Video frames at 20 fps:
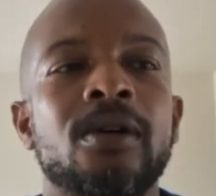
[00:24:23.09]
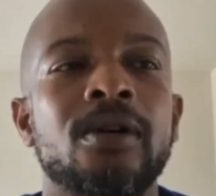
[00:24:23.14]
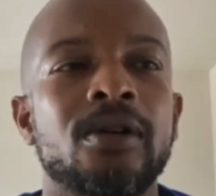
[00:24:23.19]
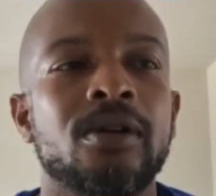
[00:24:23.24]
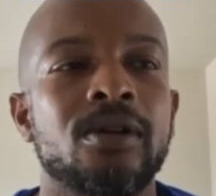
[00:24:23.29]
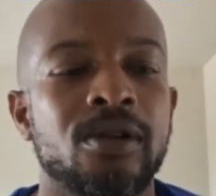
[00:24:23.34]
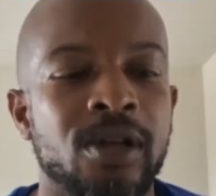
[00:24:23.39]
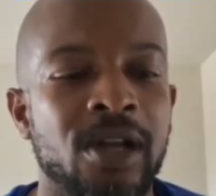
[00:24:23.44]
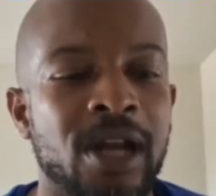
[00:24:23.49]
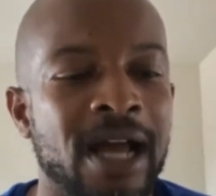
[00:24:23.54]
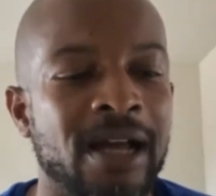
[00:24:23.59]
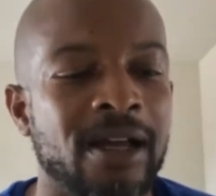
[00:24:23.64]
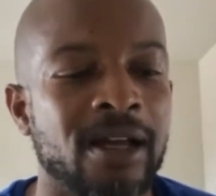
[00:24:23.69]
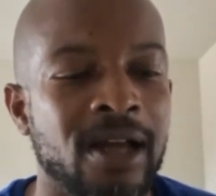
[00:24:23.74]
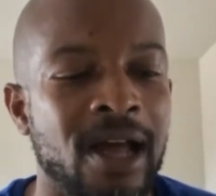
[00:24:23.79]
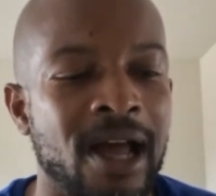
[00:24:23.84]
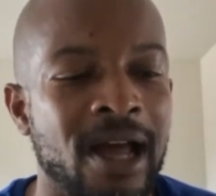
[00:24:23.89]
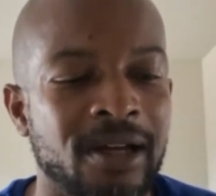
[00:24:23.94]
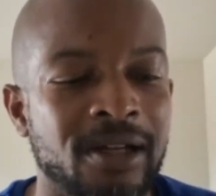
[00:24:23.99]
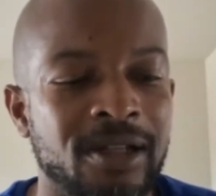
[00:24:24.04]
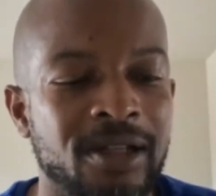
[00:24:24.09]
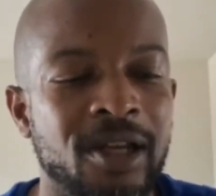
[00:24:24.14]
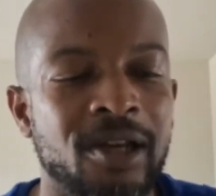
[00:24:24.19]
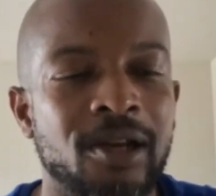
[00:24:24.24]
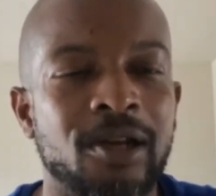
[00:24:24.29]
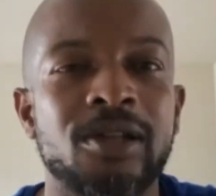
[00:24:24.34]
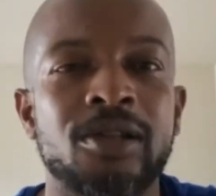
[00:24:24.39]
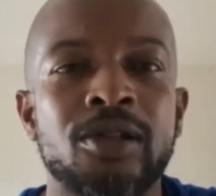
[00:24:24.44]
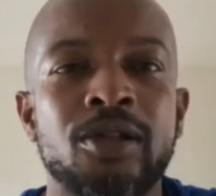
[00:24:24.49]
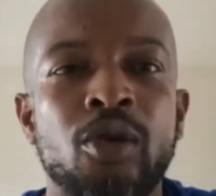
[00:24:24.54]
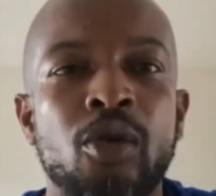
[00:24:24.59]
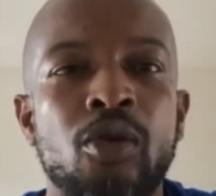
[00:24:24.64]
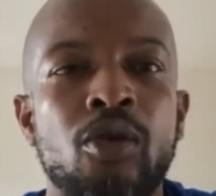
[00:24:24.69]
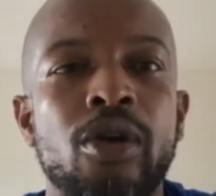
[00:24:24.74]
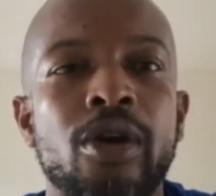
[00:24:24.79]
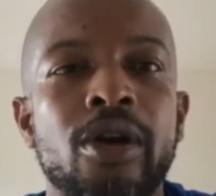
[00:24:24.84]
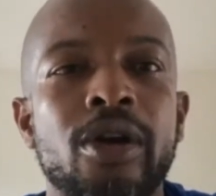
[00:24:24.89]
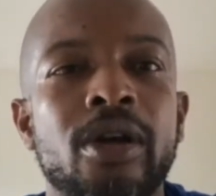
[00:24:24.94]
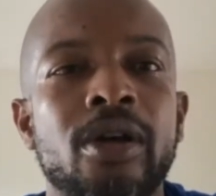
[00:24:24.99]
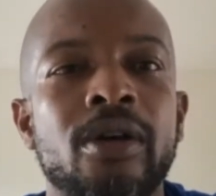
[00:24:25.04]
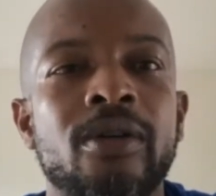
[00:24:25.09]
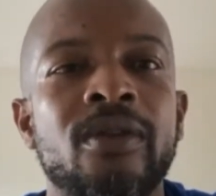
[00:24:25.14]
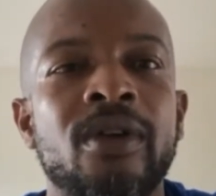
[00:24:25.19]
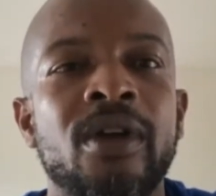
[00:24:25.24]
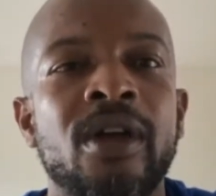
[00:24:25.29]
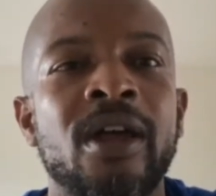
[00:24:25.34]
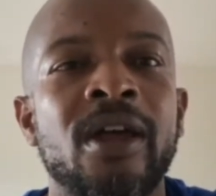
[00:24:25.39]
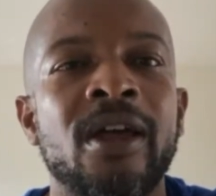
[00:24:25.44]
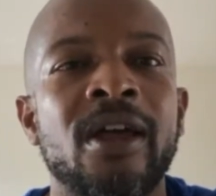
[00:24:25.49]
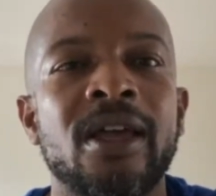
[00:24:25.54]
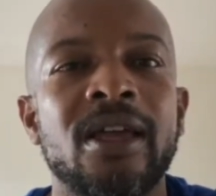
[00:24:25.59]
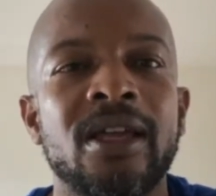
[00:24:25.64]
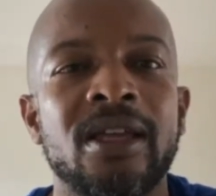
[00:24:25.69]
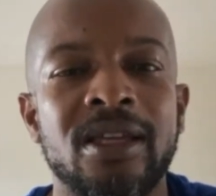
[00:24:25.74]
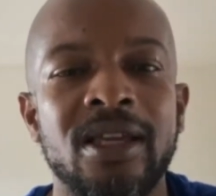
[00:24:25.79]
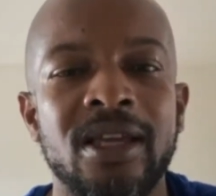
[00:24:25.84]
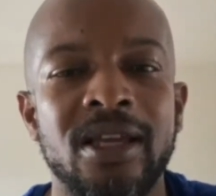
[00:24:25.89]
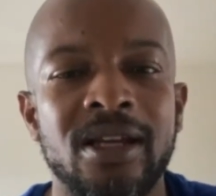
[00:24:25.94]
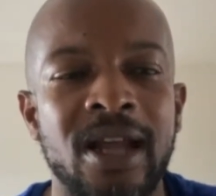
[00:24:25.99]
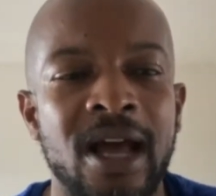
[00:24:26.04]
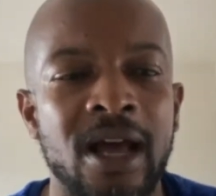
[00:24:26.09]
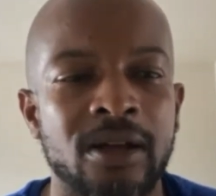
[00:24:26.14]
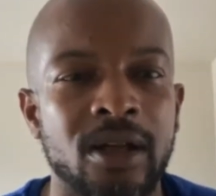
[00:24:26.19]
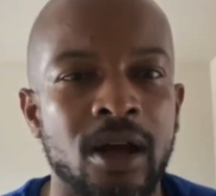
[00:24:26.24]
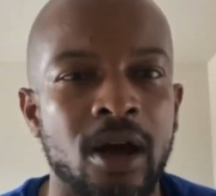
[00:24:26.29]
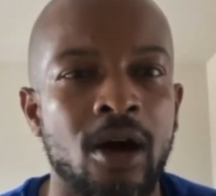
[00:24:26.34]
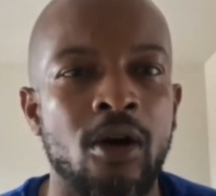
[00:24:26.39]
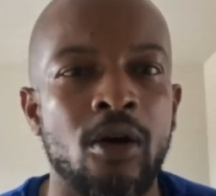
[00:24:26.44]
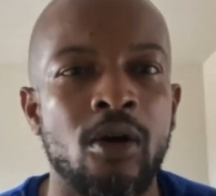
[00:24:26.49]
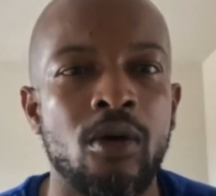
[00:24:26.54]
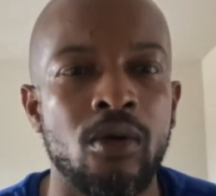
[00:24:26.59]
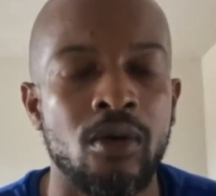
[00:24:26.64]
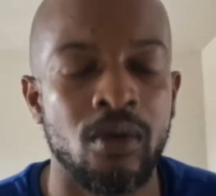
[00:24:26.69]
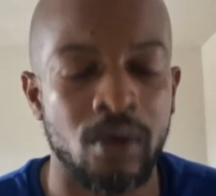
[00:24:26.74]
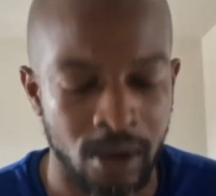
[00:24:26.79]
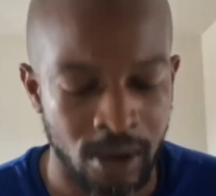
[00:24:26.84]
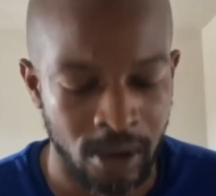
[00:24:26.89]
that I could kind of tell this story of getting out the hole.